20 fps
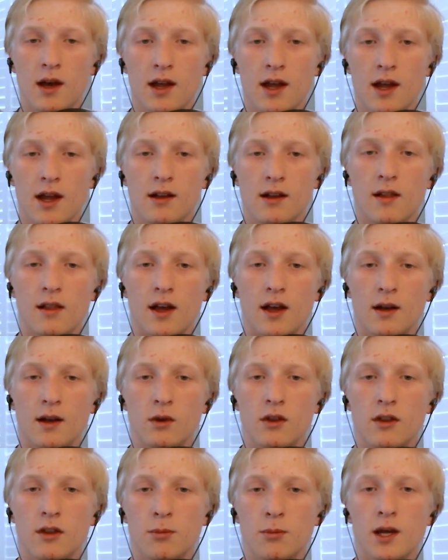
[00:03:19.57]
and collide with
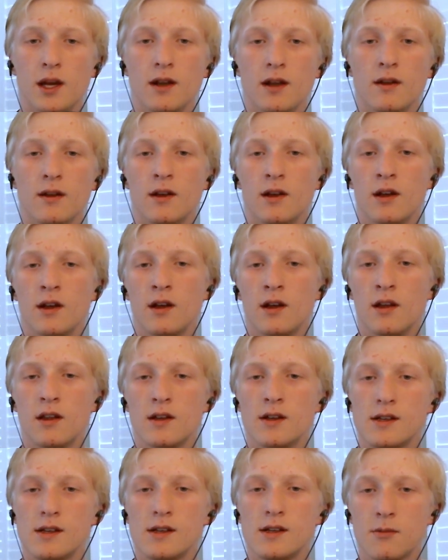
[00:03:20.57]
the plate.
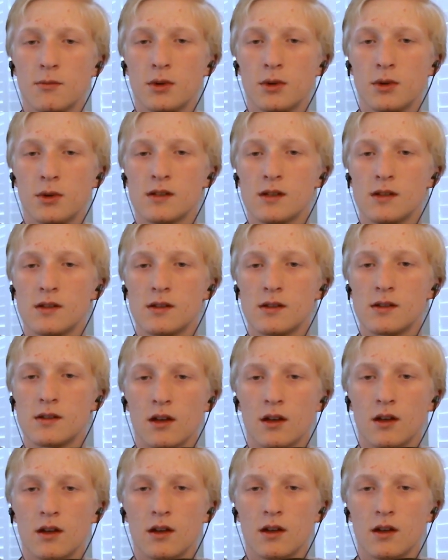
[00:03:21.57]
This completes the circuit.